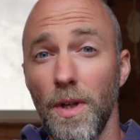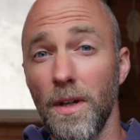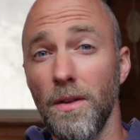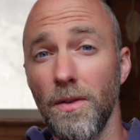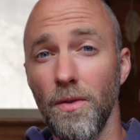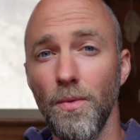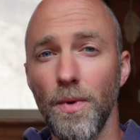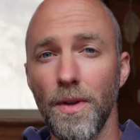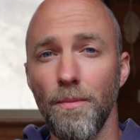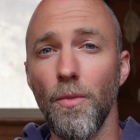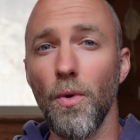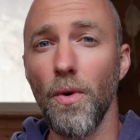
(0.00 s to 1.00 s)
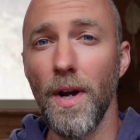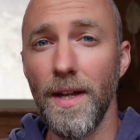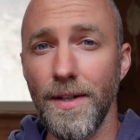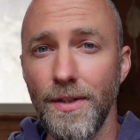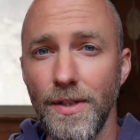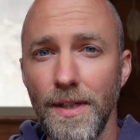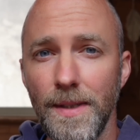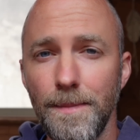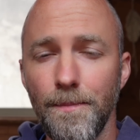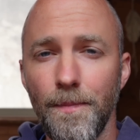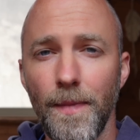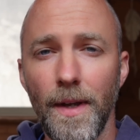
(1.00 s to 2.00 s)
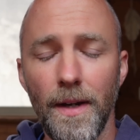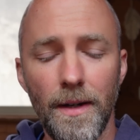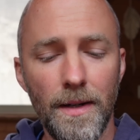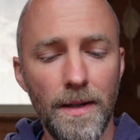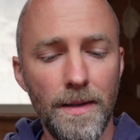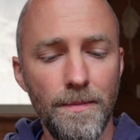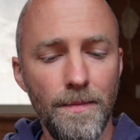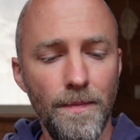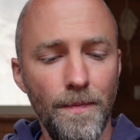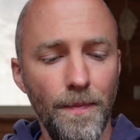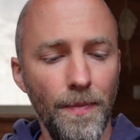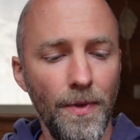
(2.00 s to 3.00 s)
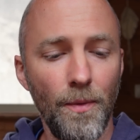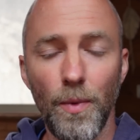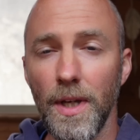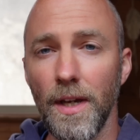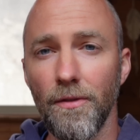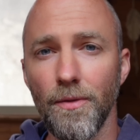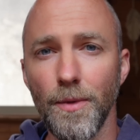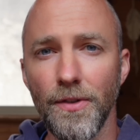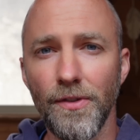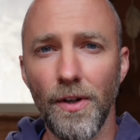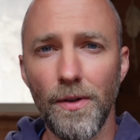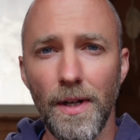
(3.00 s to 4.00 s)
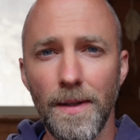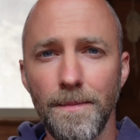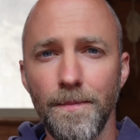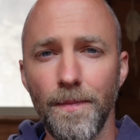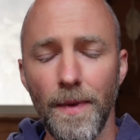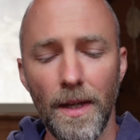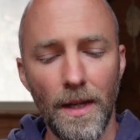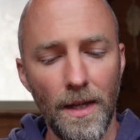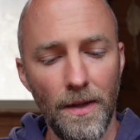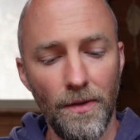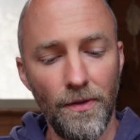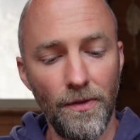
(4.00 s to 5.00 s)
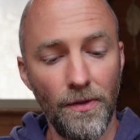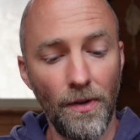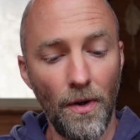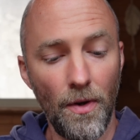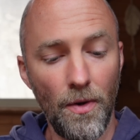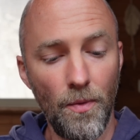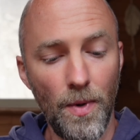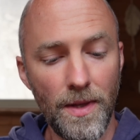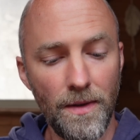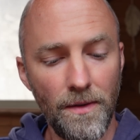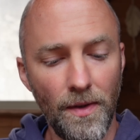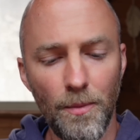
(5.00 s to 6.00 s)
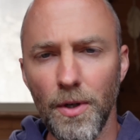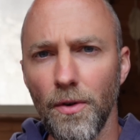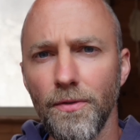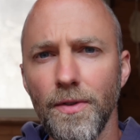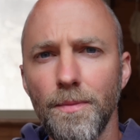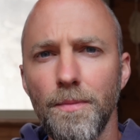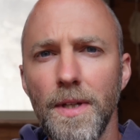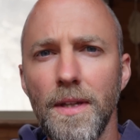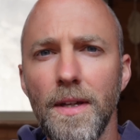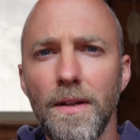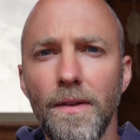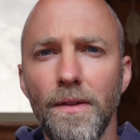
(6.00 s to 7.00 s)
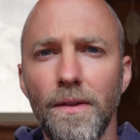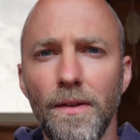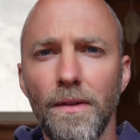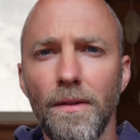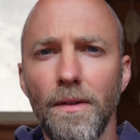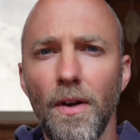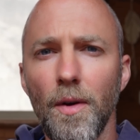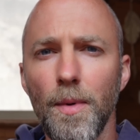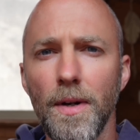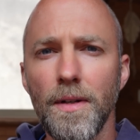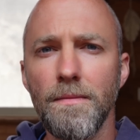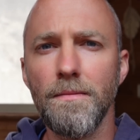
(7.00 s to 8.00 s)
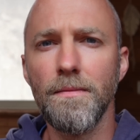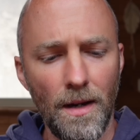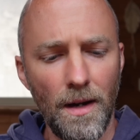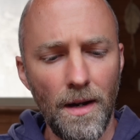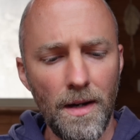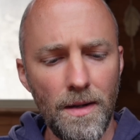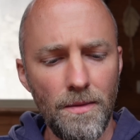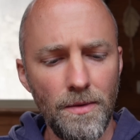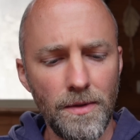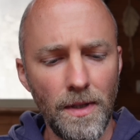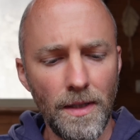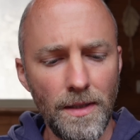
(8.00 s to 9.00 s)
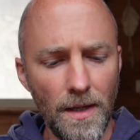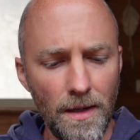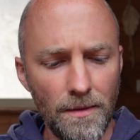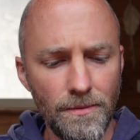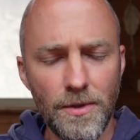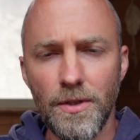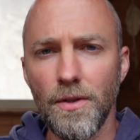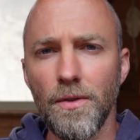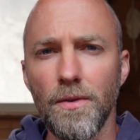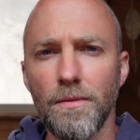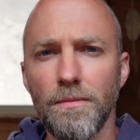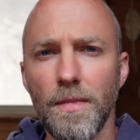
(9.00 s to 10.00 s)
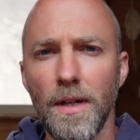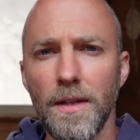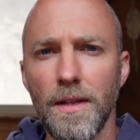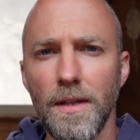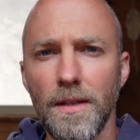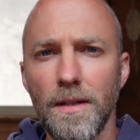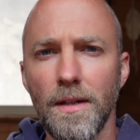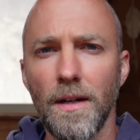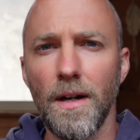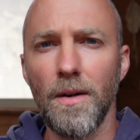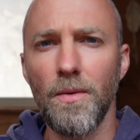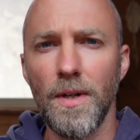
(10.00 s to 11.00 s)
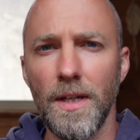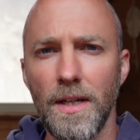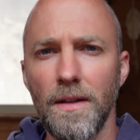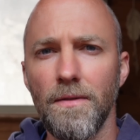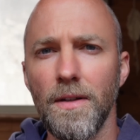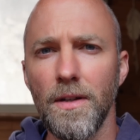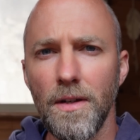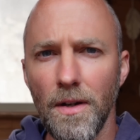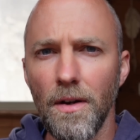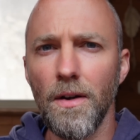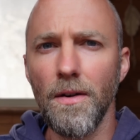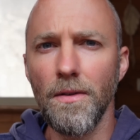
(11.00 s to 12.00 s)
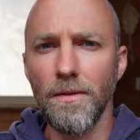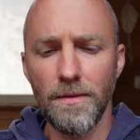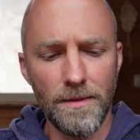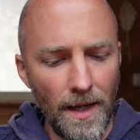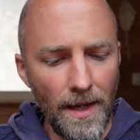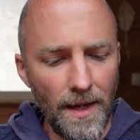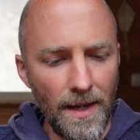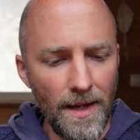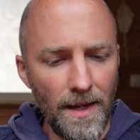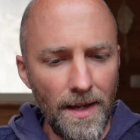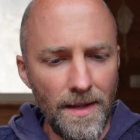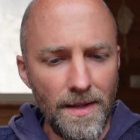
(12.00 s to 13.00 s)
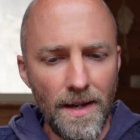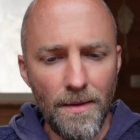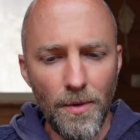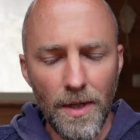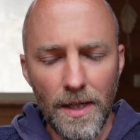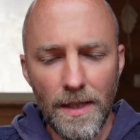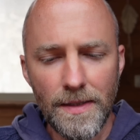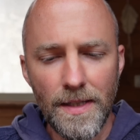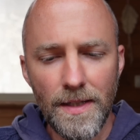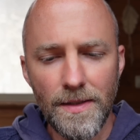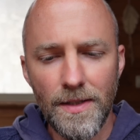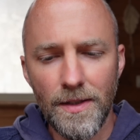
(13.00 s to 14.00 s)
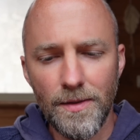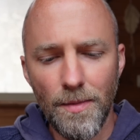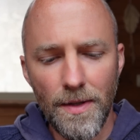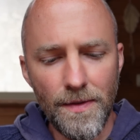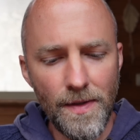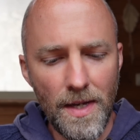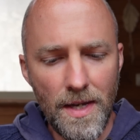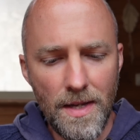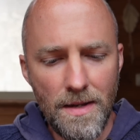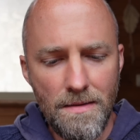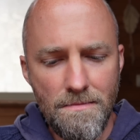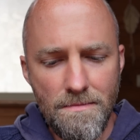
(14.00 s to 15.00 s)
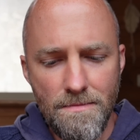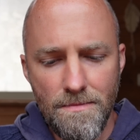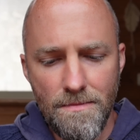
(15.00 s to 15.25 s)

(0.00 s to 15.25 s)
can do with more energy than we get from the solar. So when someone offered me this turbine, I was like, yeah, sure, I think I want to give it a go. And yeah, what can I say? 6 months in,